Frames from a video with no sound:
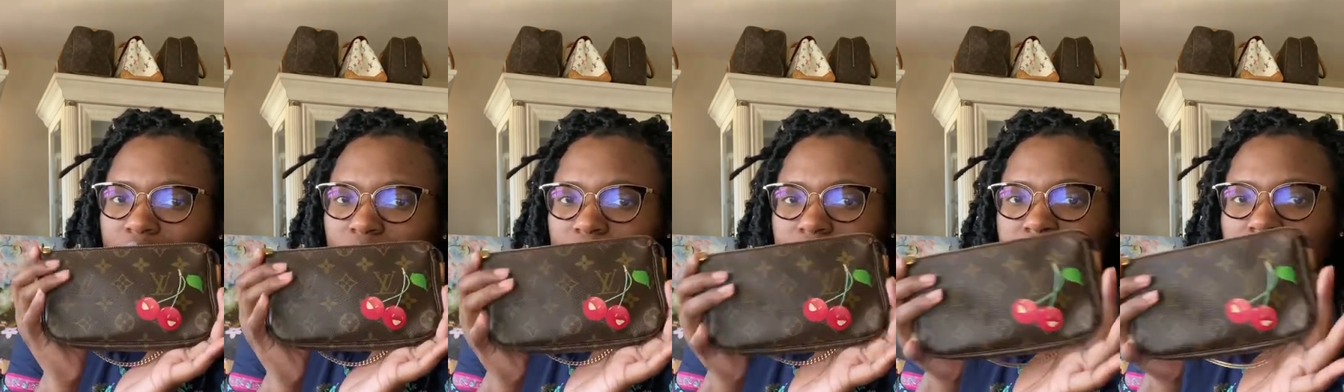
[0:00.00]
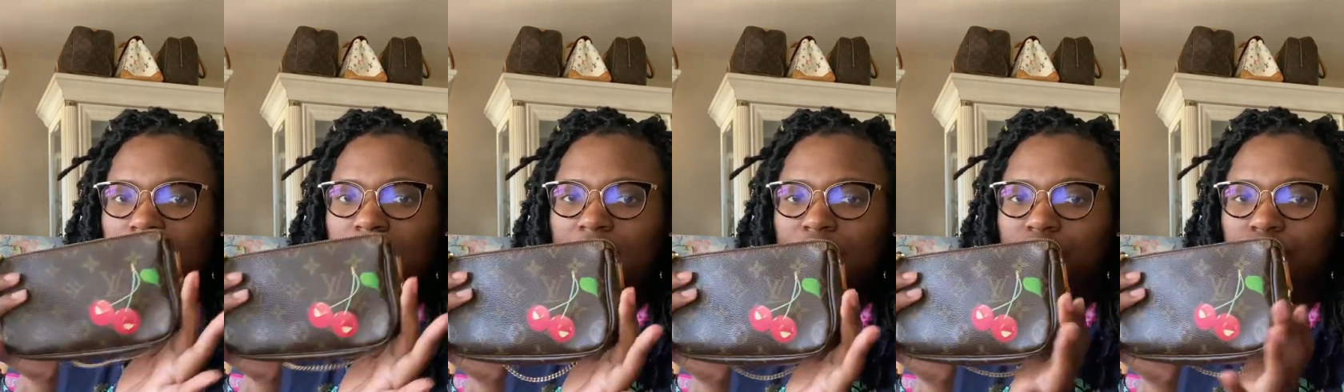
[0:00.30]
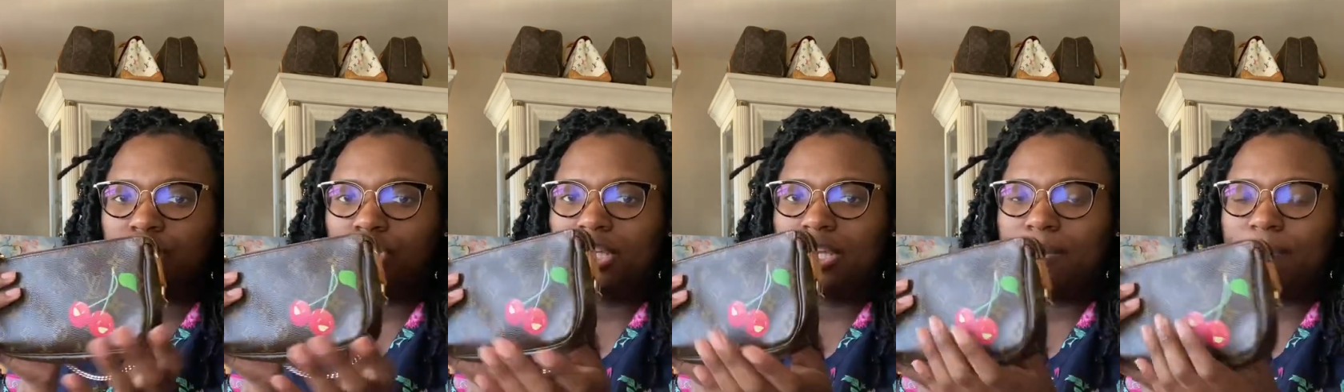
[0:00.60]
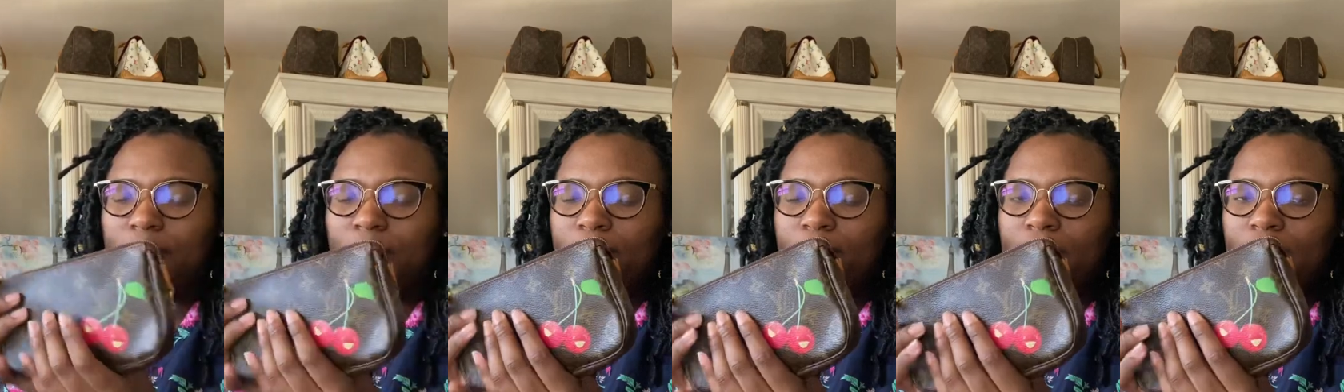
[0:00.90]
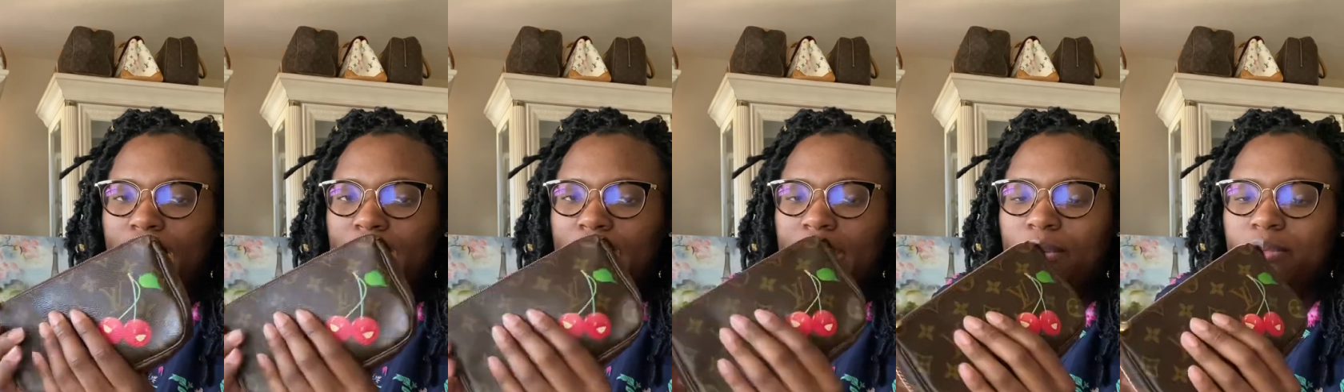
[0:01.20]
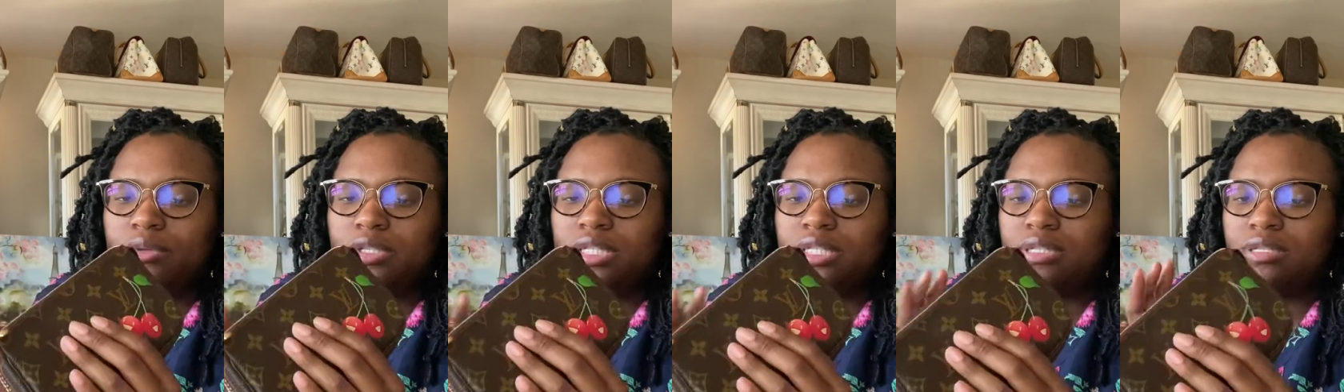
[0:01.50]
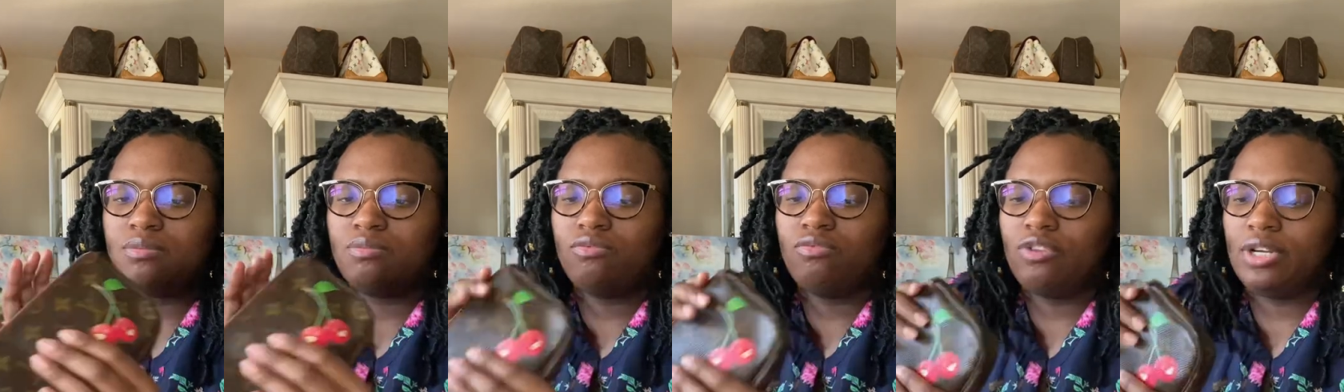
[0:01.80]
It was not cheap, but it
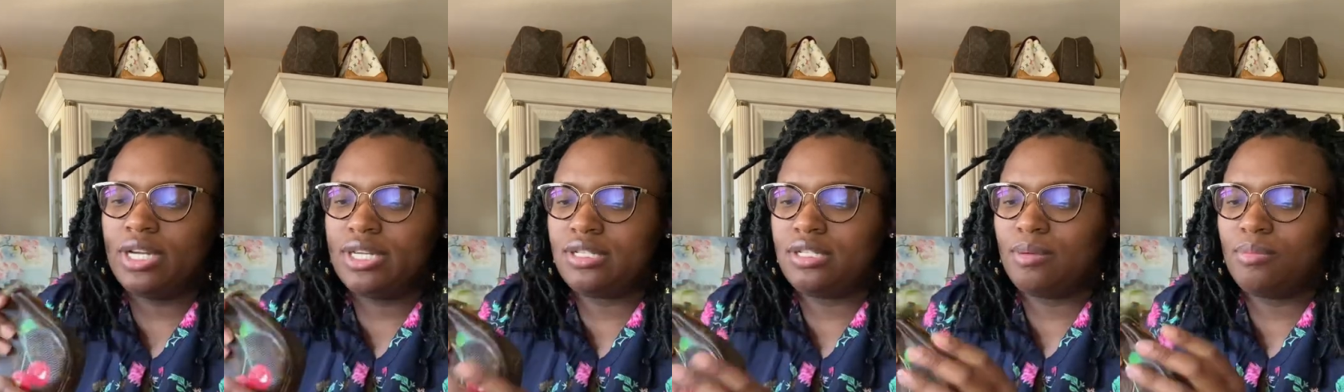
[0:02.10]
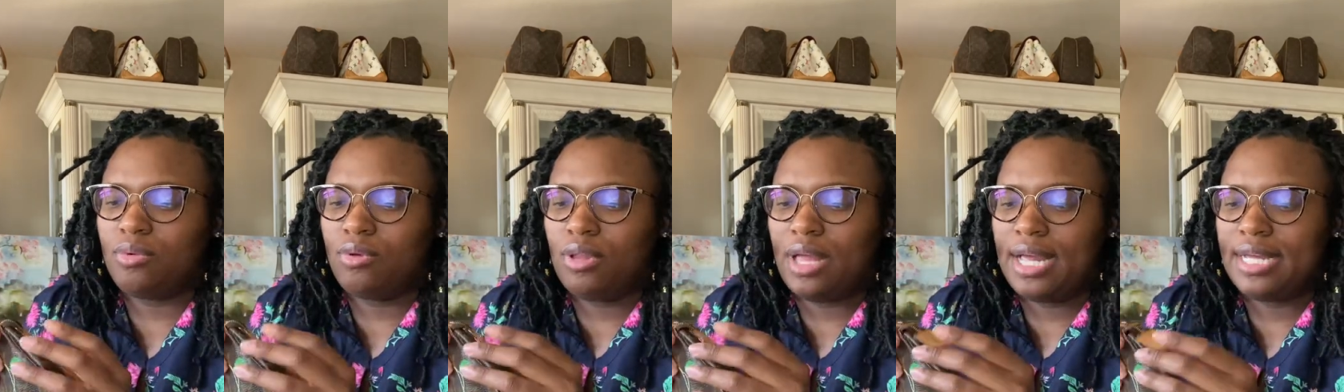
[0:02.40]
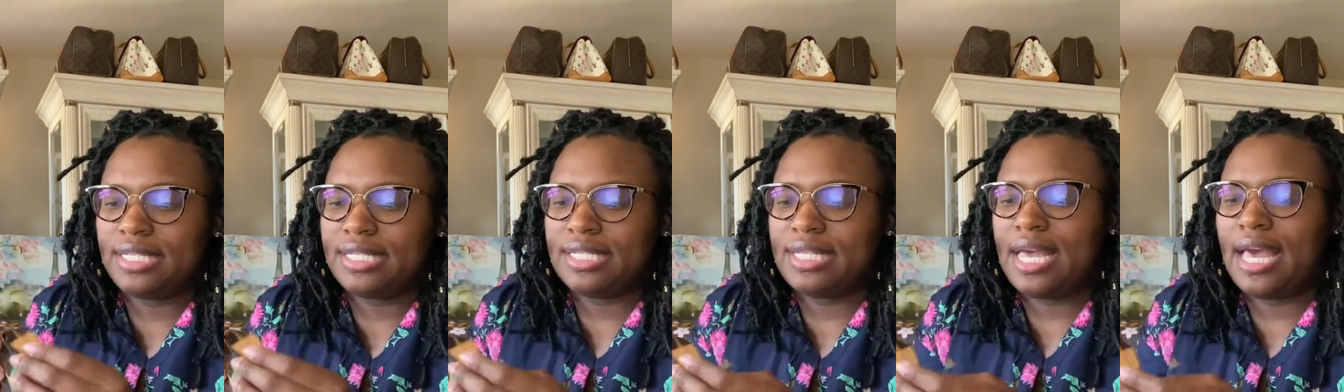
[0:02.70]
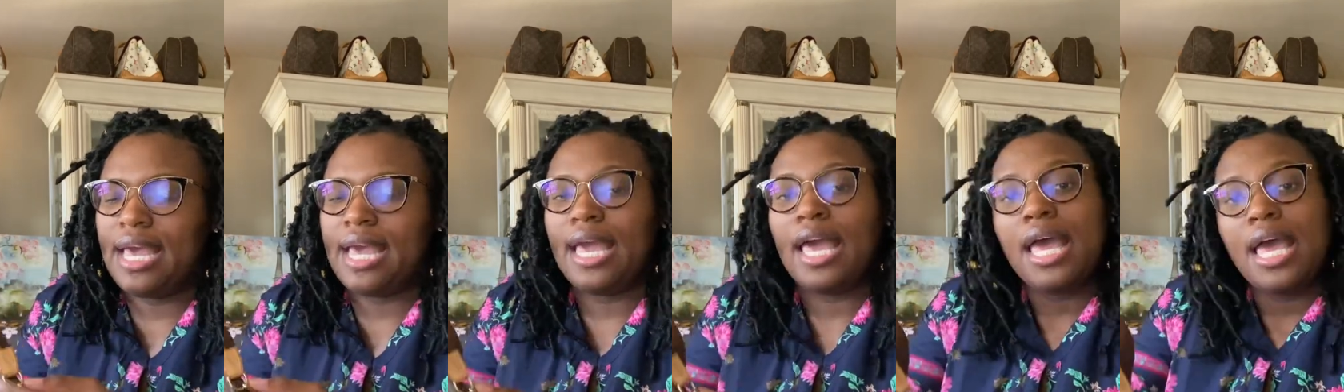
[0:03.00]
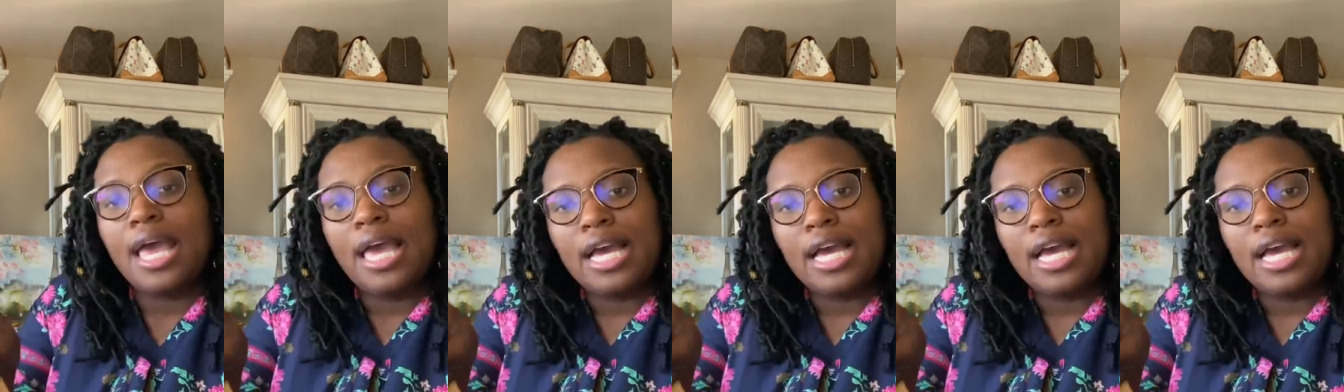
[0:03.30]
was reasonable, I'd say,